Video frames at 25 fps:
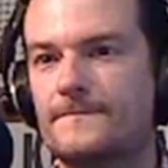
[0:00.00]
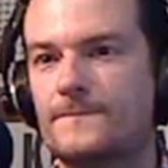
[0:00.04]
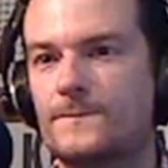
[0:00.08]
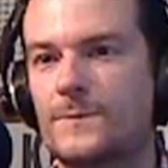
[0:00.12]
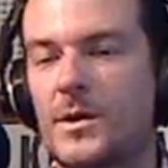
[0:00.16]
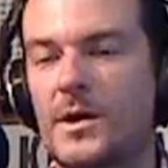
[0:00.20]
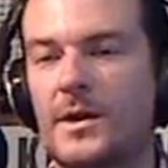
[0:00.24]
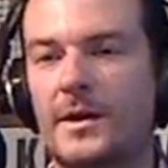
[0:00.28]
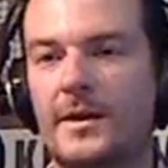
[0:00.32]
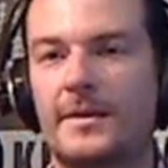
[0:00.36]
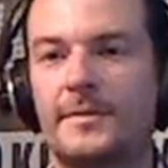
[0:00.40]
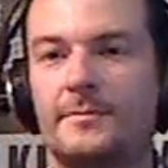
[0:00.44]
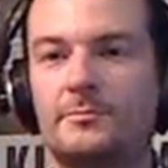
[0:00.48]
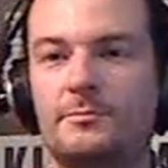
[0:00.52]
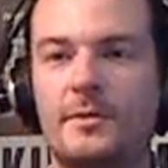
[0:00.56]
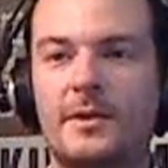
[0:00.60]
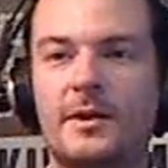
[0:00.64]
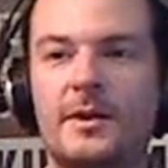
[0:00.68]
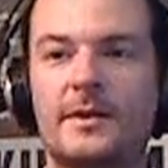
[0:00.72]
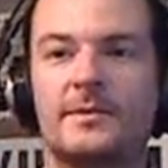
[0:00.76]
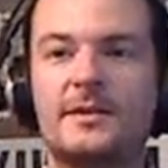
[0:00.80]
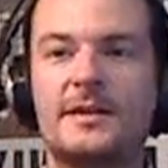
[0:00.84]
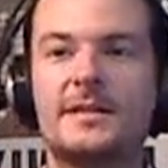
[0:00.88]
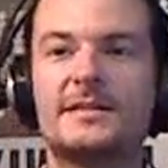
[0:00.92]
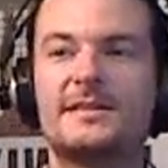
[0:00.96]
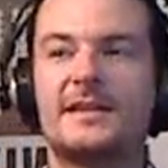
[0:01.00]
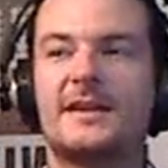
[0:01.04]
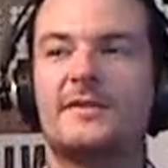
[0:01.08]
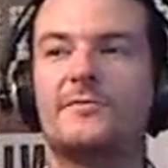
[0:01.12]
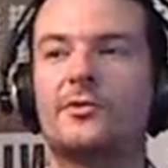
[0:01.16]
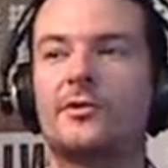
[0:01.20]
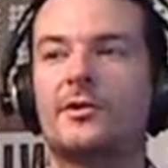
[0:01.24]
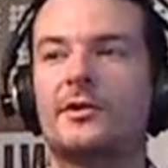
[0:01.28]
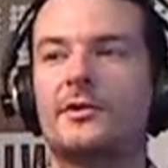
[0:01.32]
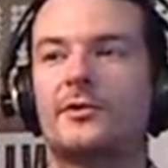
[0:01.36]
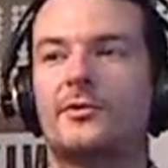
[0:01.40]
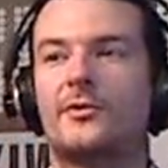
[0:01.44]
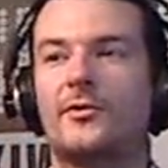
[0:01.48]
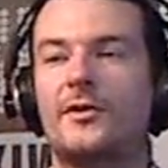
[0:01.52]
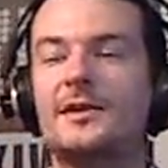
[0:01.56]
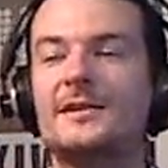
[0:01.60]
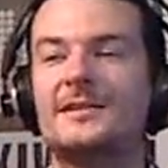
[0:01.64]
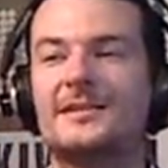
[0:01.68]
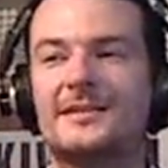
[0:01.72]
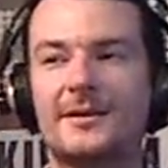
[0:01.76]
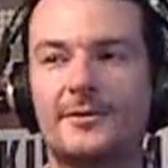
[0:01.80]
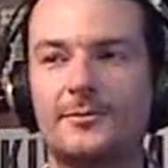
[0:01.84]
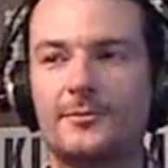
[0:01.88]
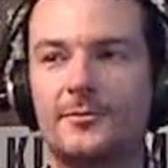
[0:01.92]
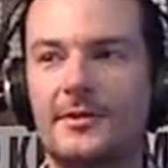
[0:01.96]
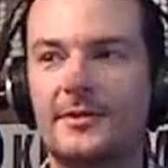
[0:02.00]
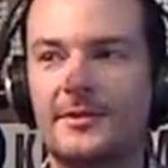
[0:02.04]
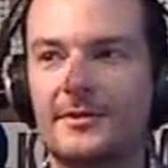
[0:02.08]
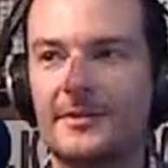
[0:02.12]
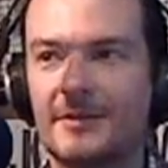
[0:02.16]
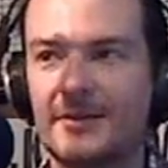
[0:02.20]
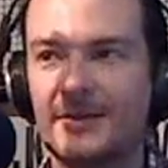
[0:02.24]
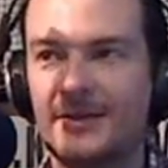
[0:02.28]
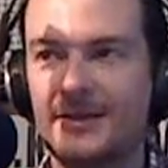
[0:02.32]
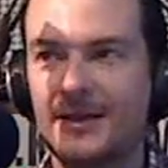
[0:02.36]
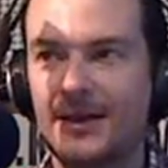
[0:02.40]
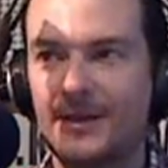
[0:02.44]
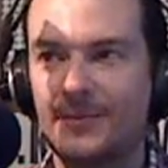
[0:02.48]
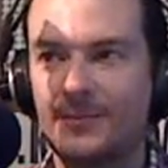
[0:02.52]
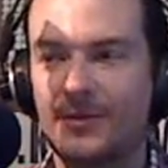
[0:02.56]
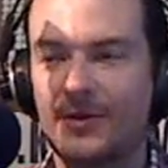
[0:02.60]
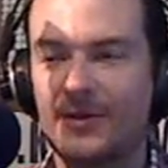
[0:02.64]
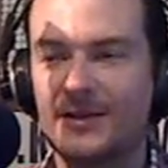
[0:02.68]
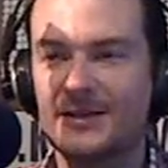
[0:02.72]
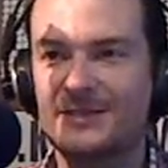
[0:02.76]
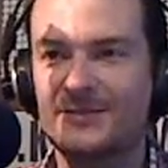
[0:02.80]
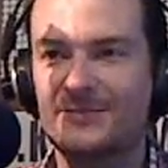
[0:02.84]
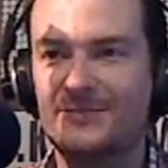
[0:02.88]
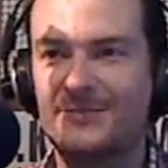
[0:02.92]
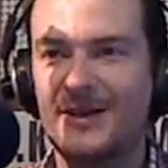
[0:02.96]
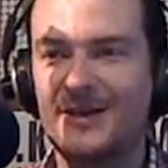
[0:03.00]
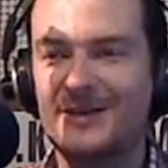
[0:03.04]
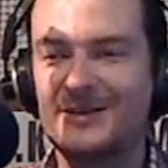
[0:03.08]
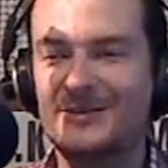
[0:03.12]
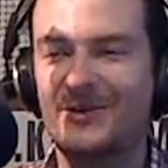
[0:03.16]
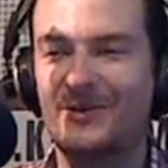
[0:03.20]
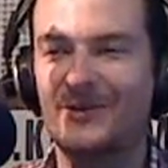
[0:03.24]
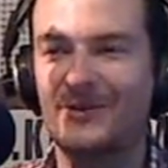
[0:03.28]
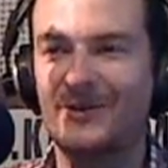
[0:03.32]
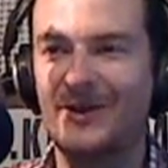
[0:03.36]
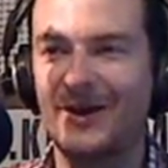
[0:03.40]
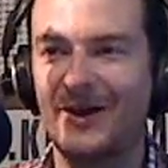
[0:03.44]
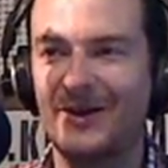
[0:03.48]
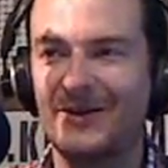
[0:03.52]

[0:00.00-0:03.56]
Well, it's ever increasing when the price of petrol goes